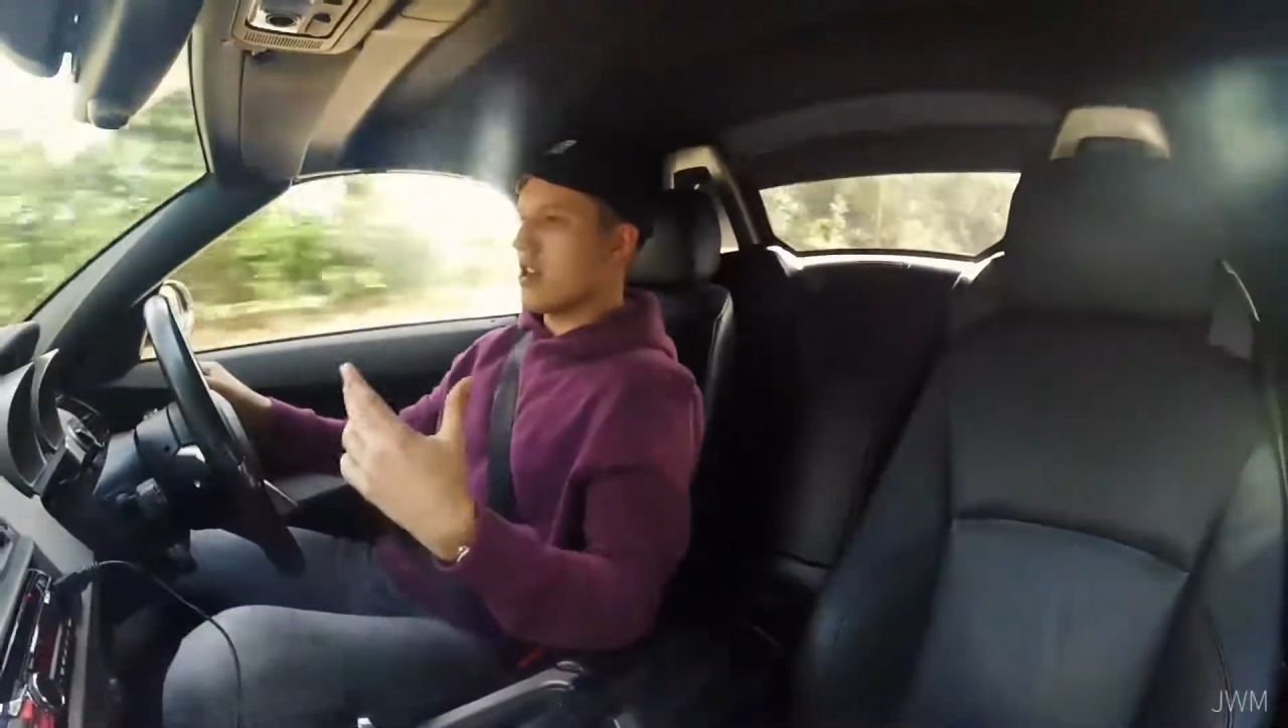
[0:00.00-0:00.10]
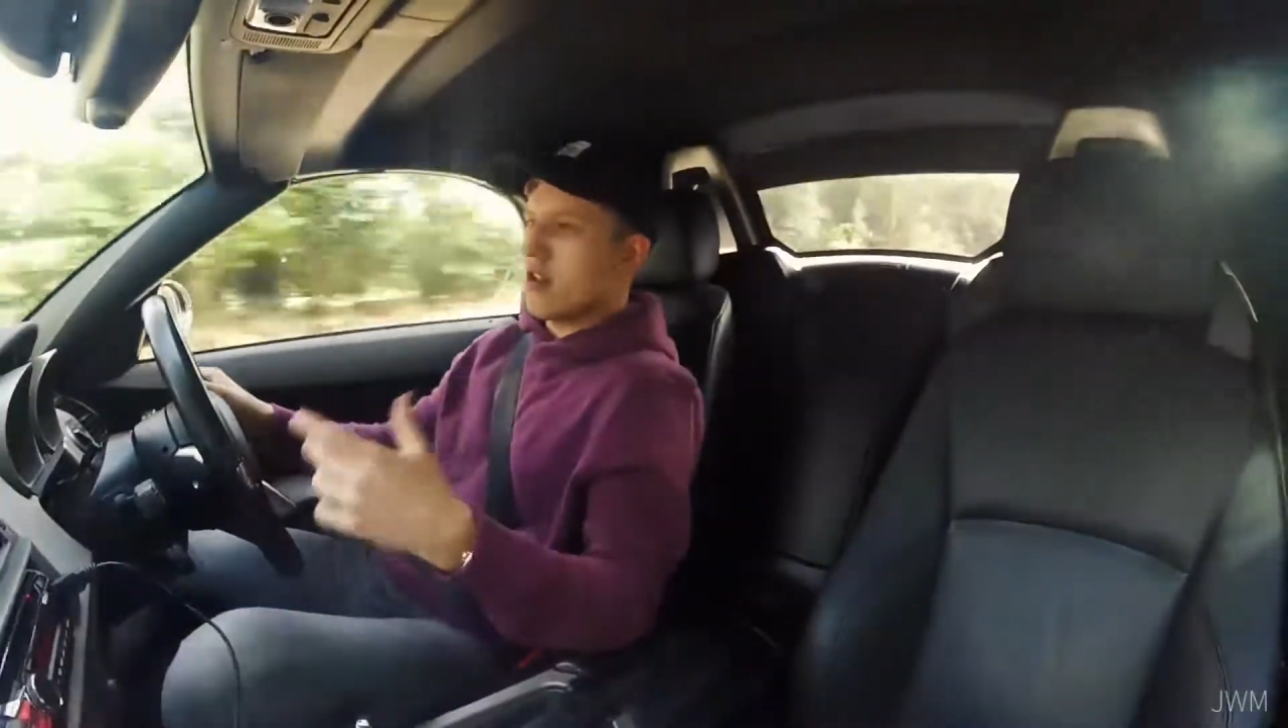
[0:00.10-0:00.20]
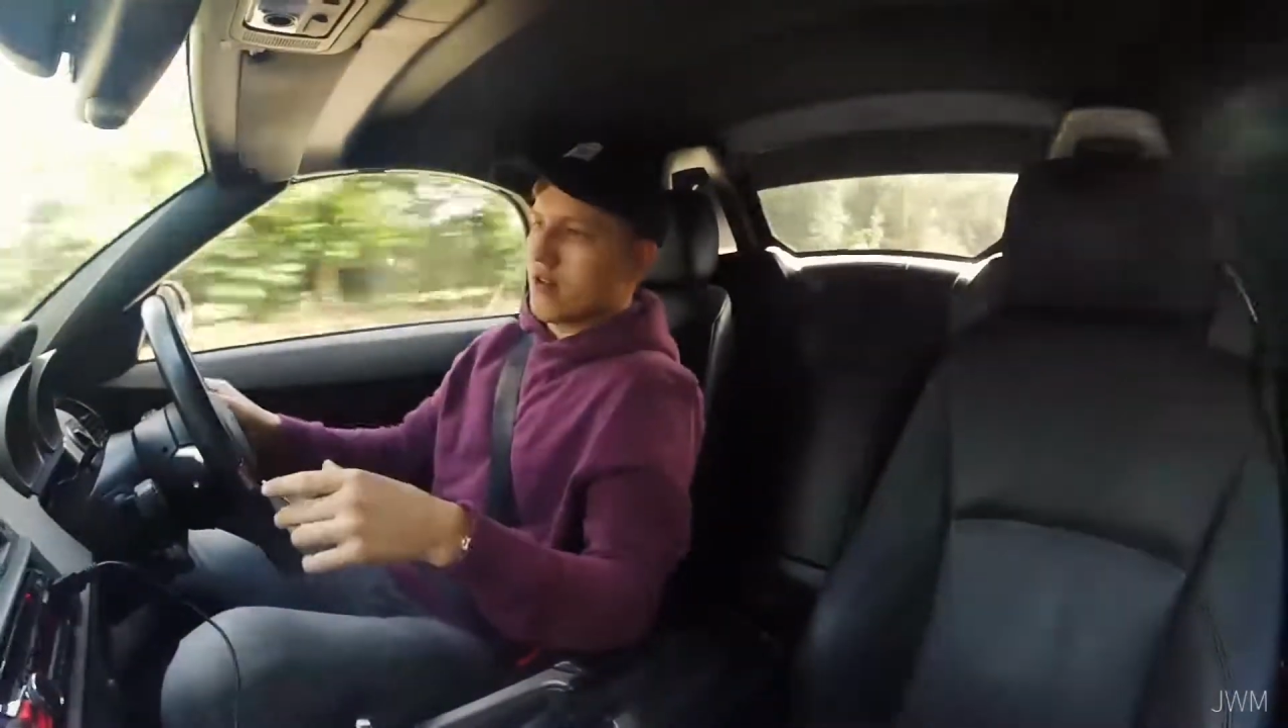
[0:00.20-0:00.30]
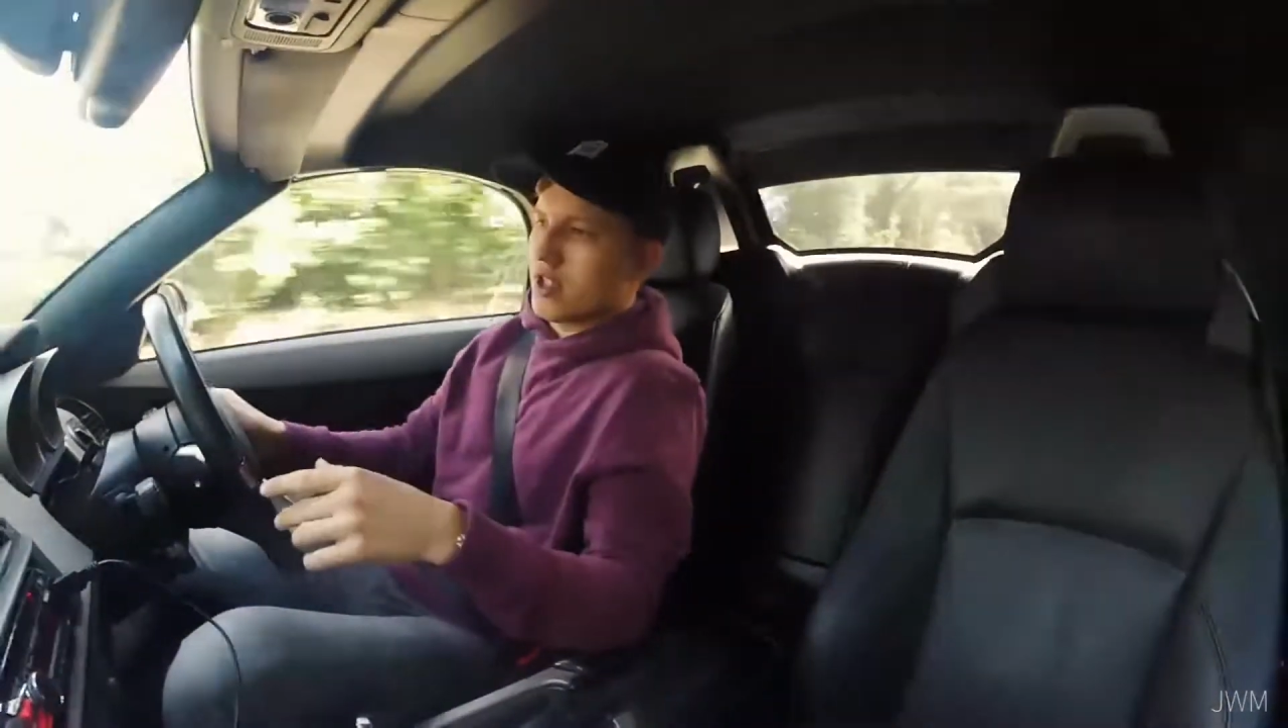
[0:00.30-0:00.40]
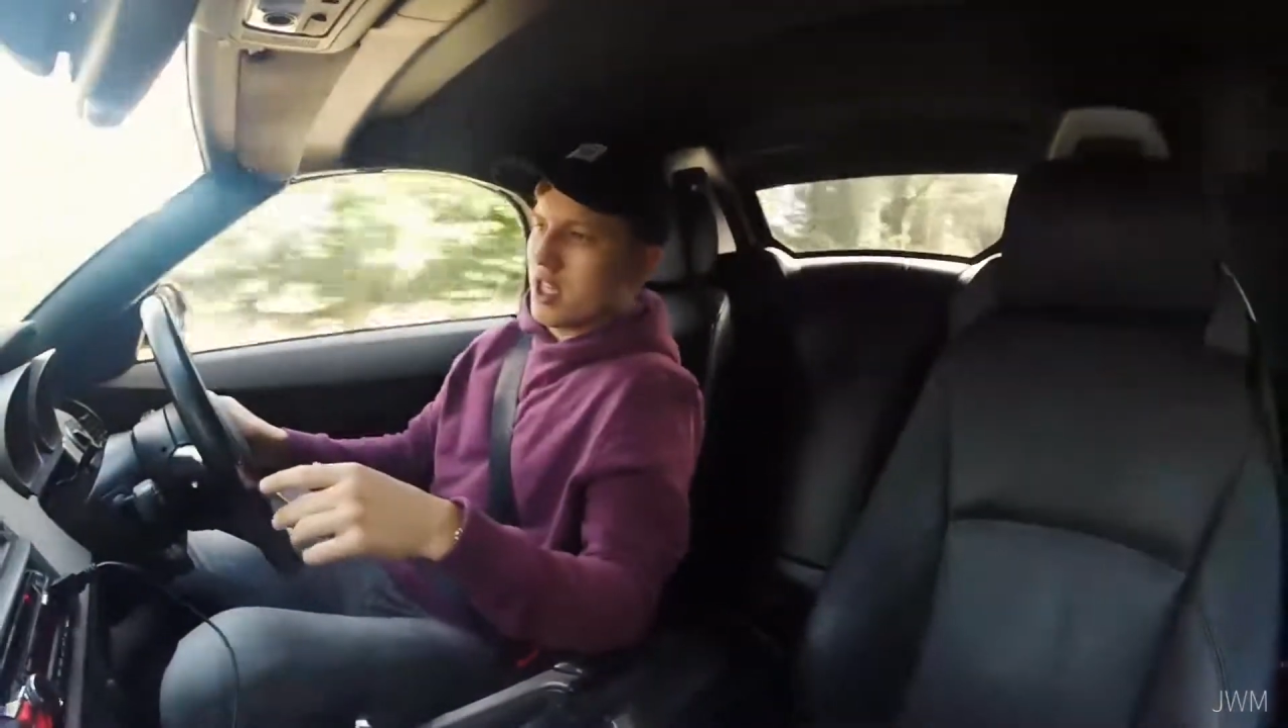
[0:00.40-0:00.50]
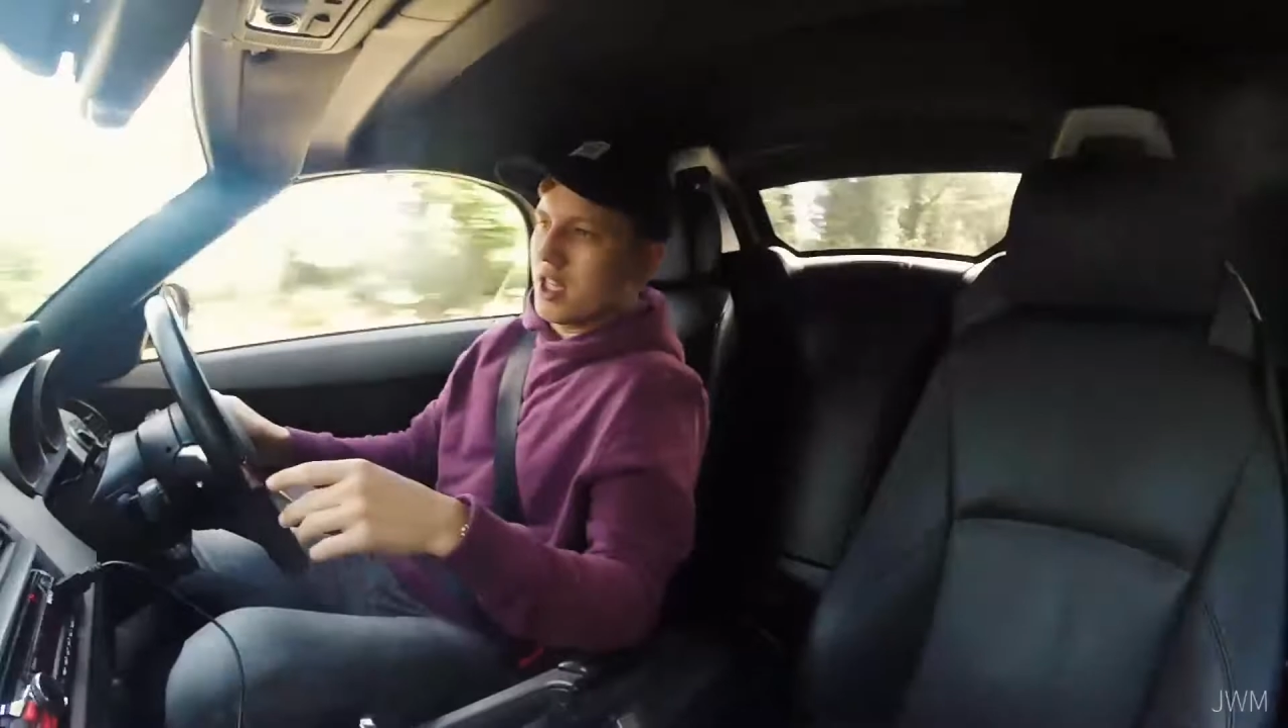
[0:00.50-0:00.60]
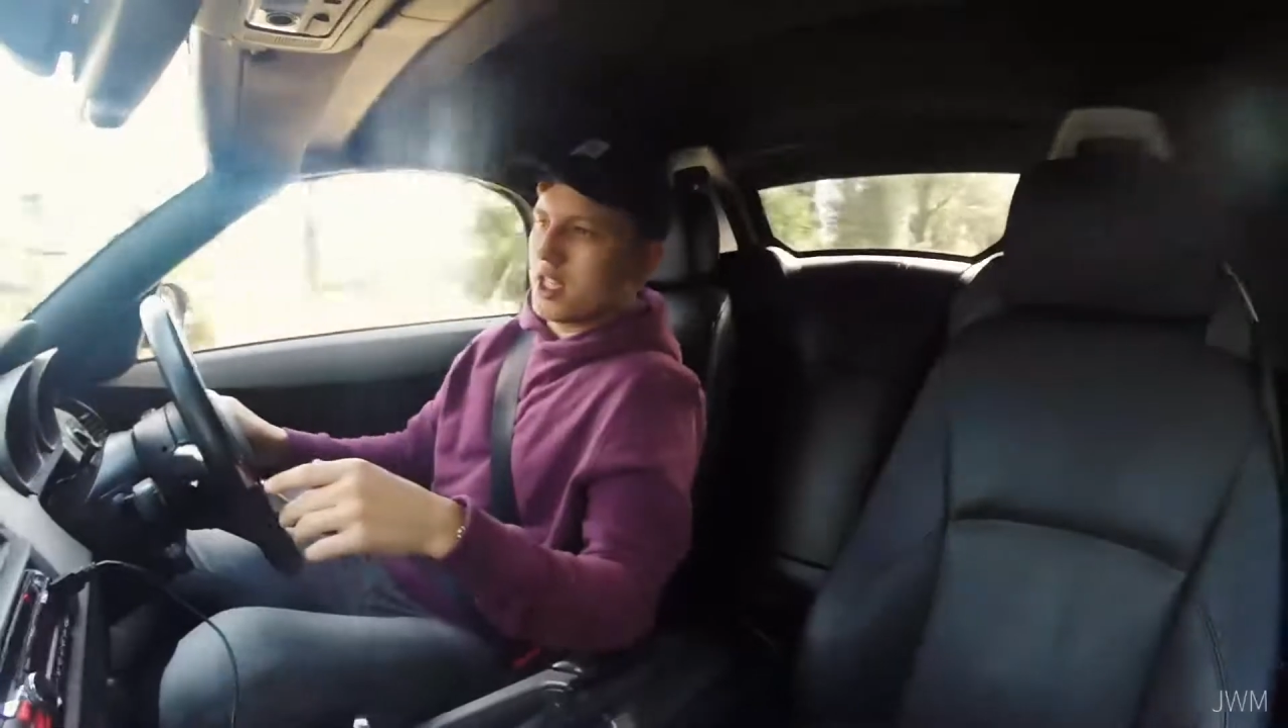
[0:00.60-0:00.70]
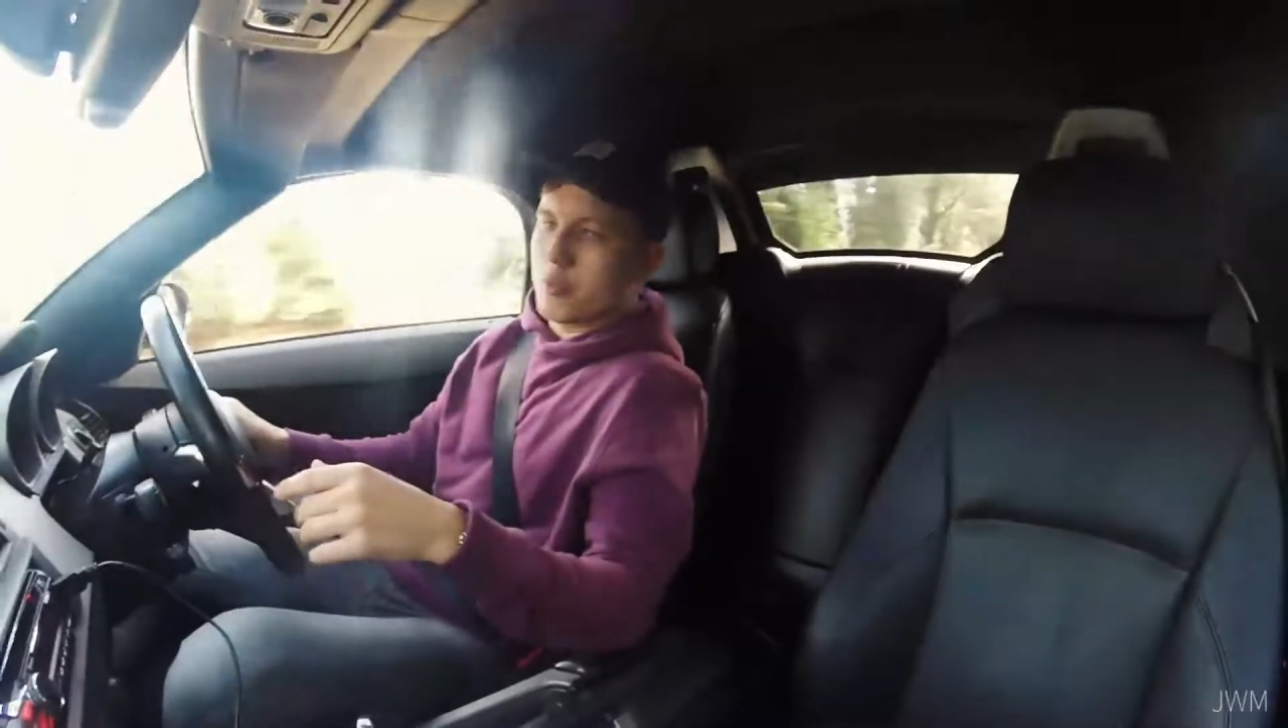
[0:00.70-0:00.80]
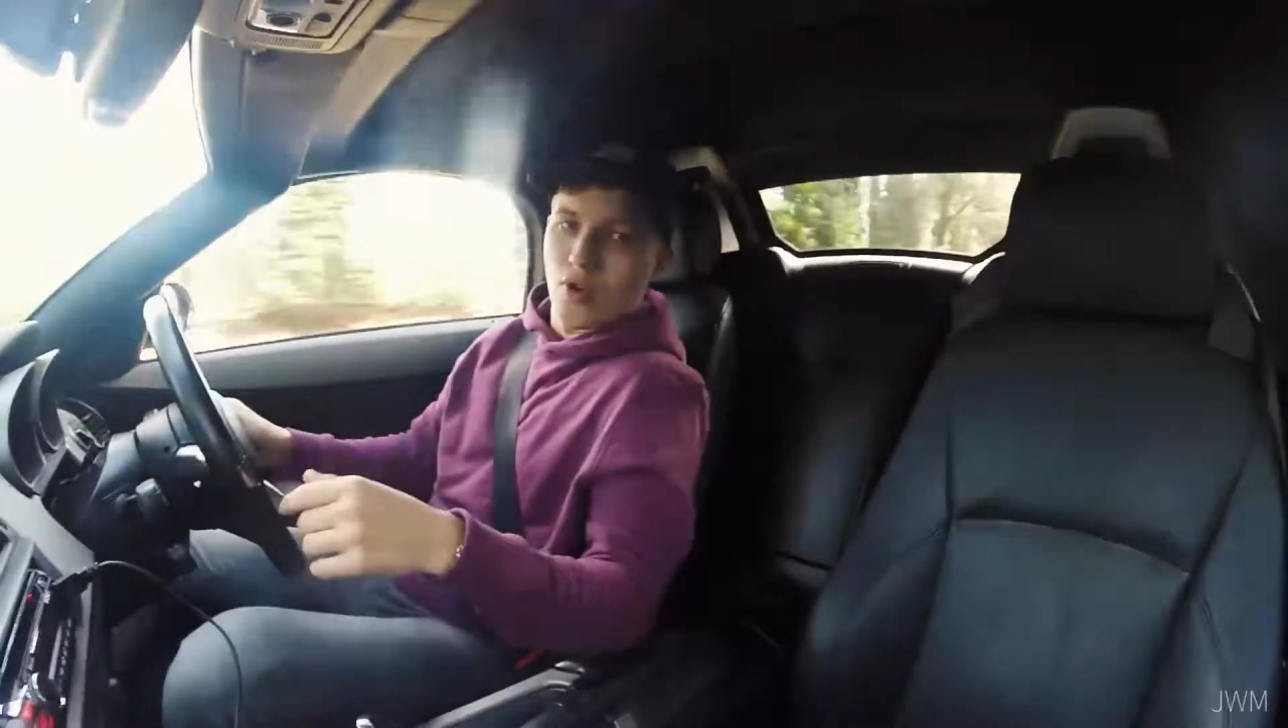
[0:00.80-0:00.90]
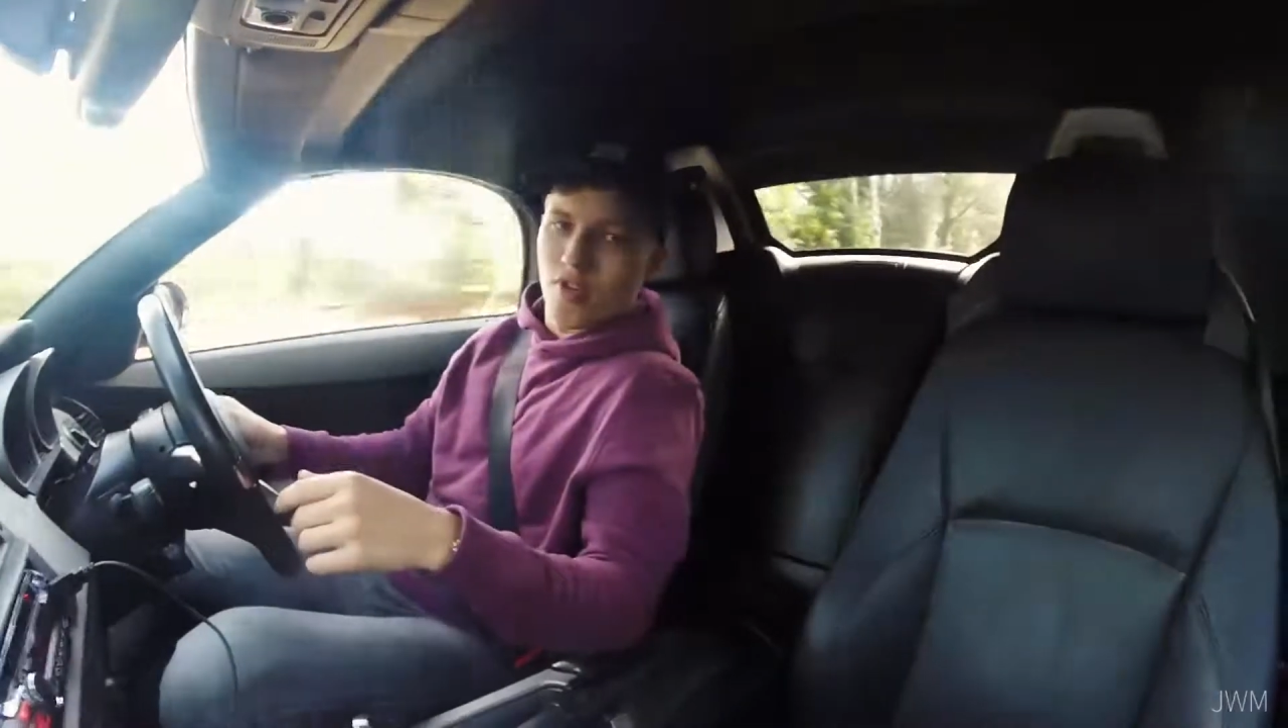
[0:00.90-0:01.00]
used the
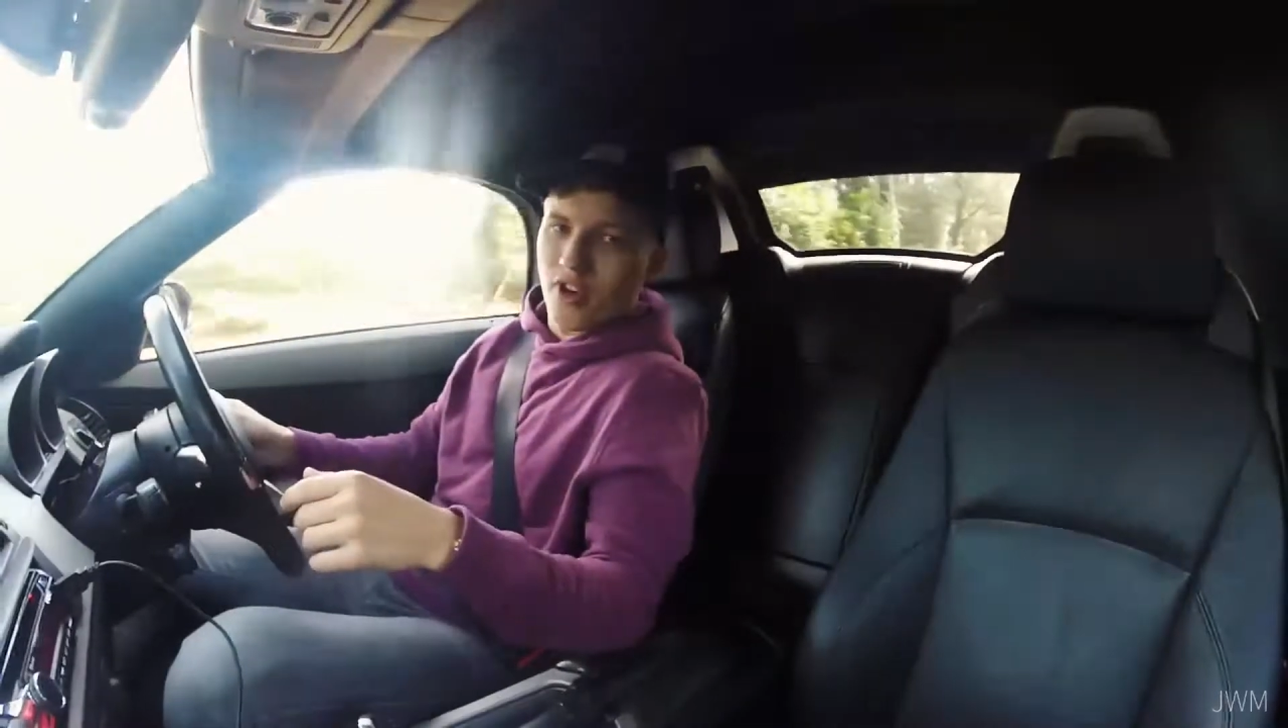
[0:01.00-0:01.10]
sport